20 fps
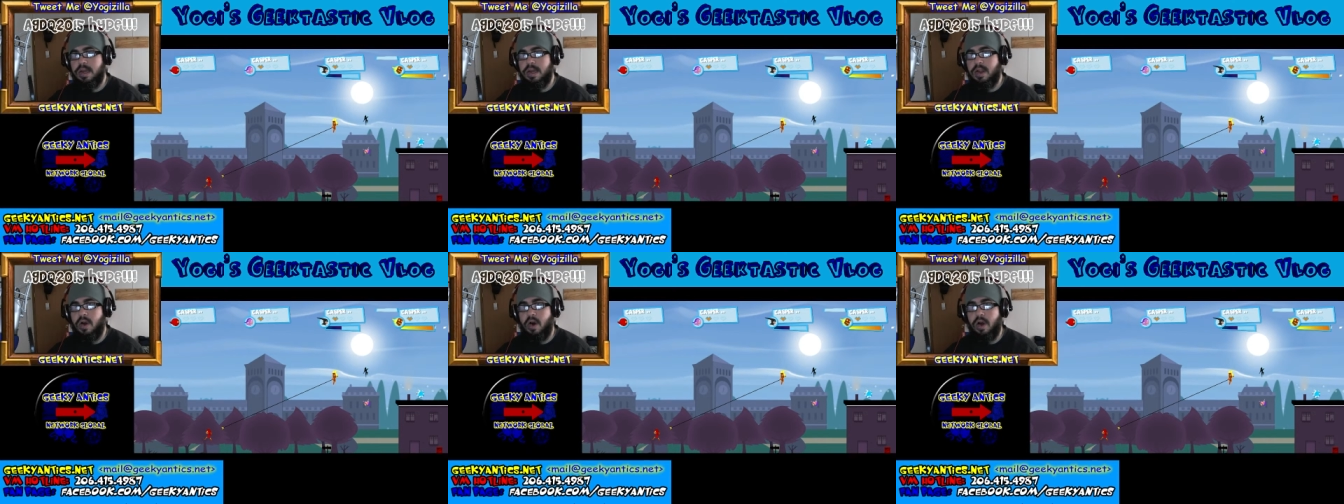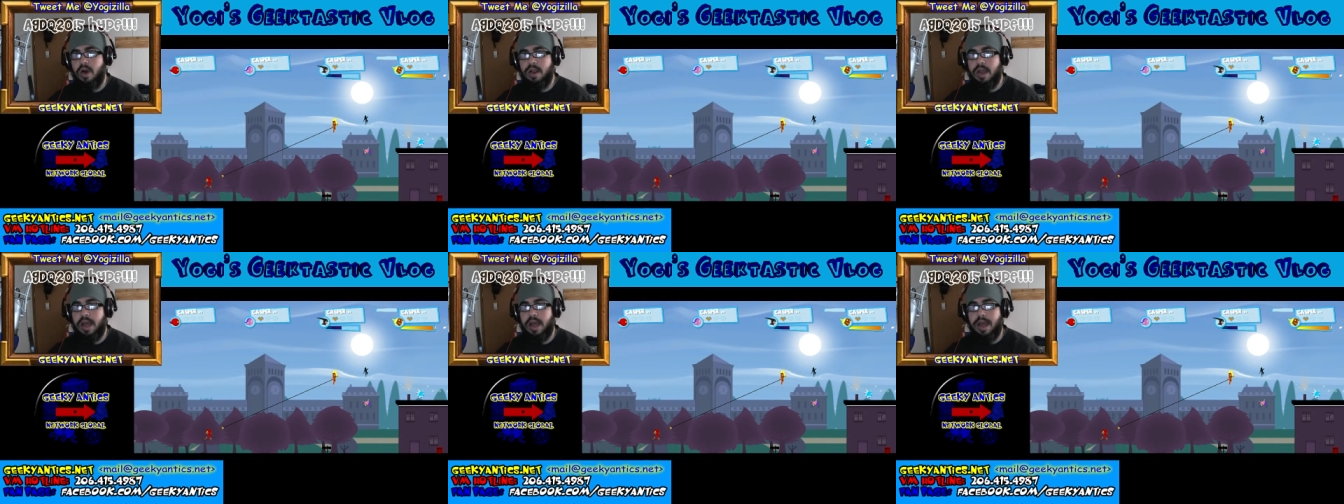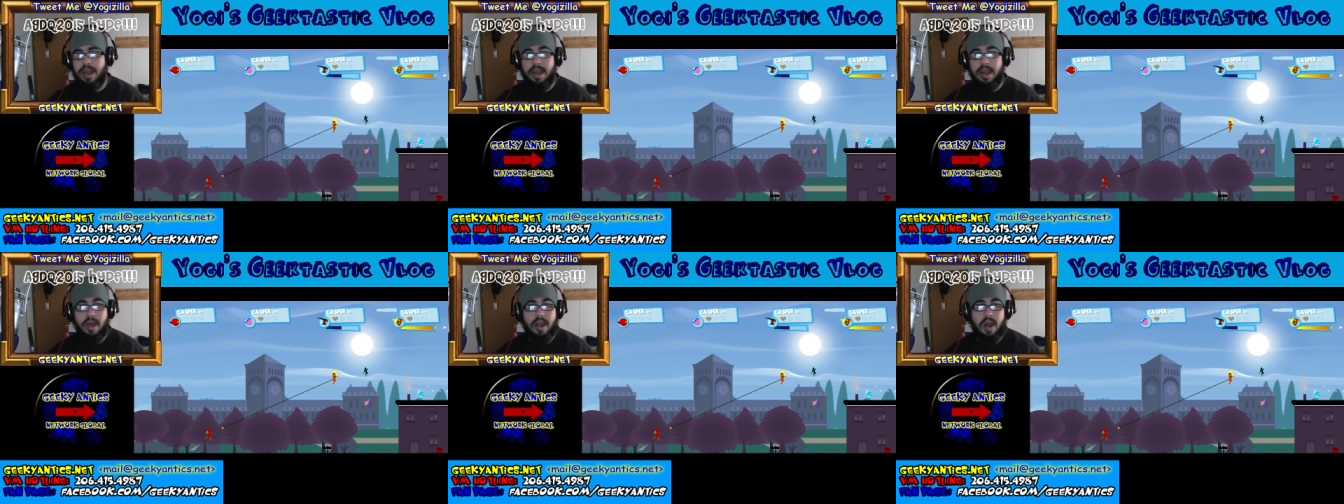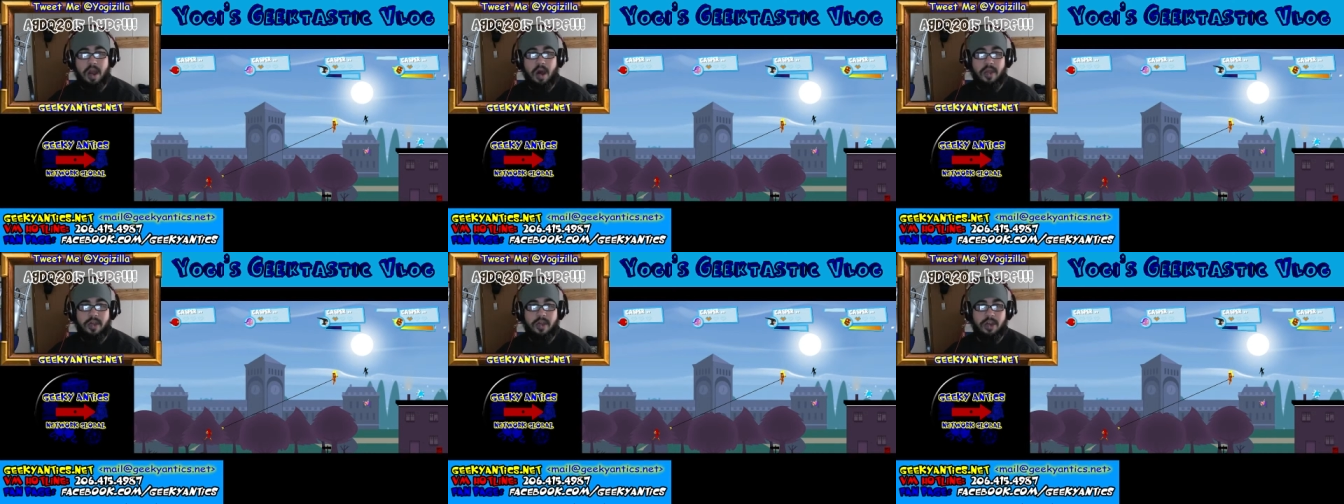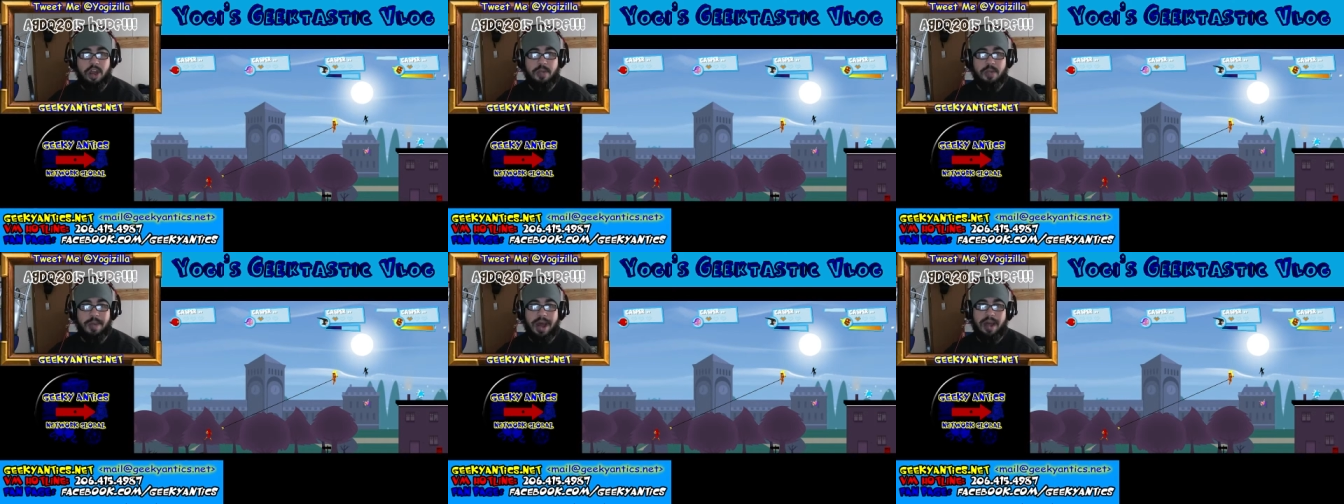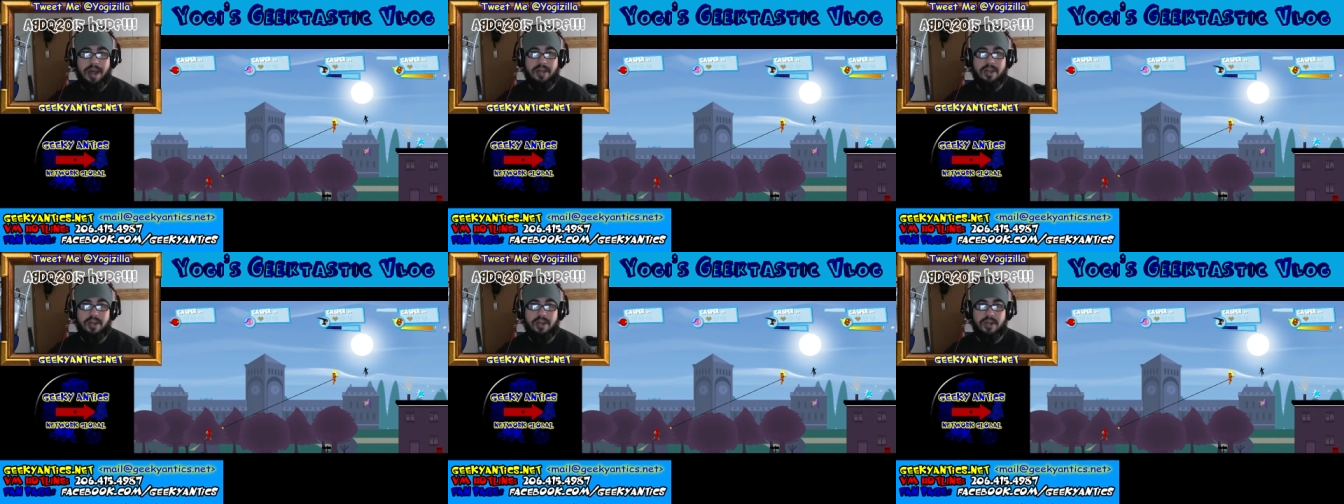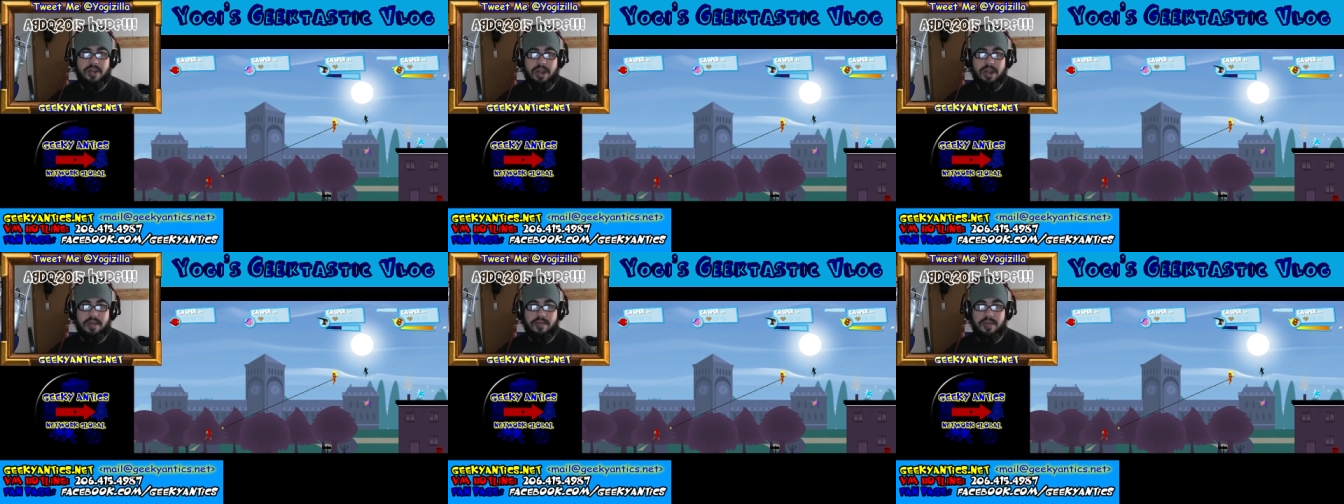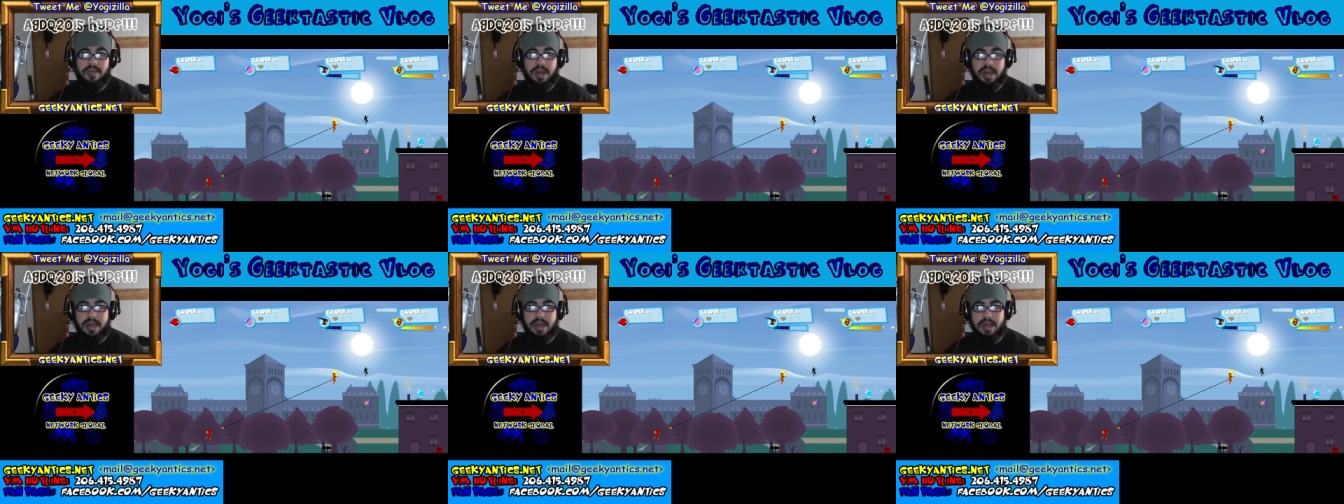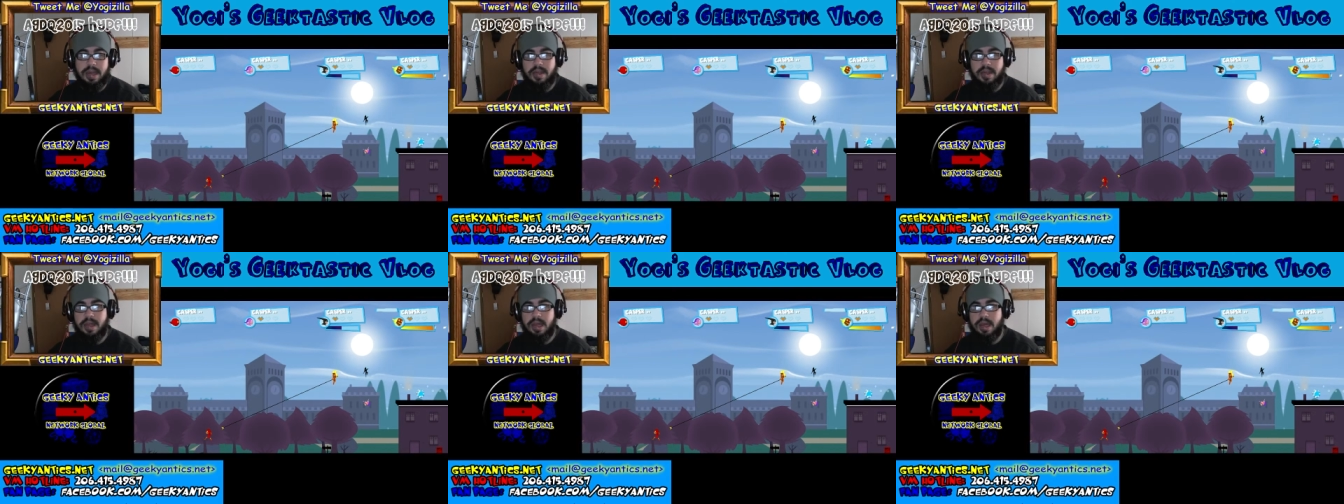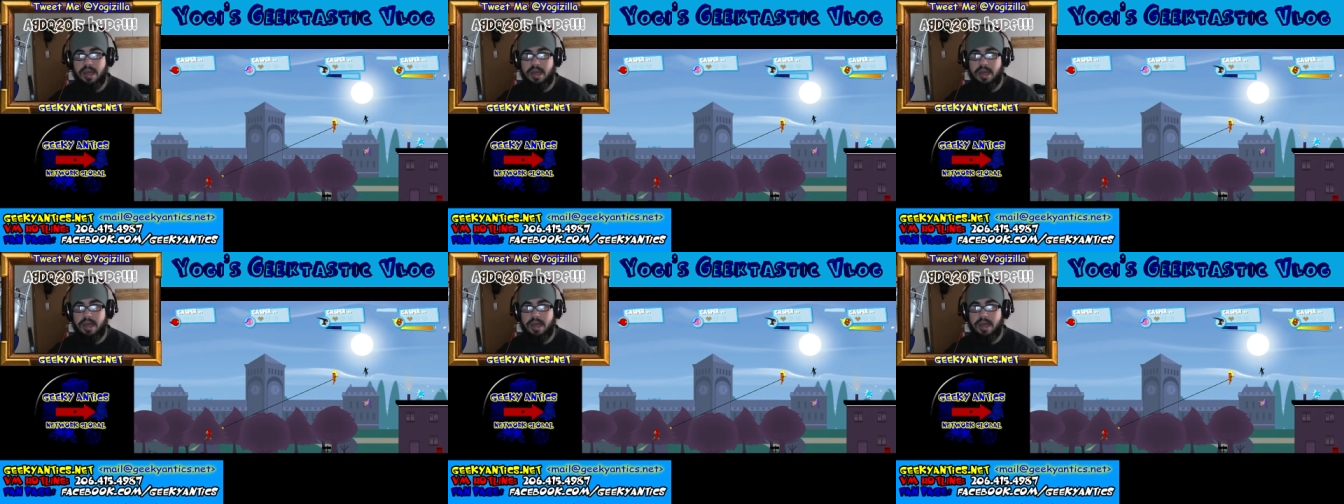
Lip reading: all their sponsors and affiliates.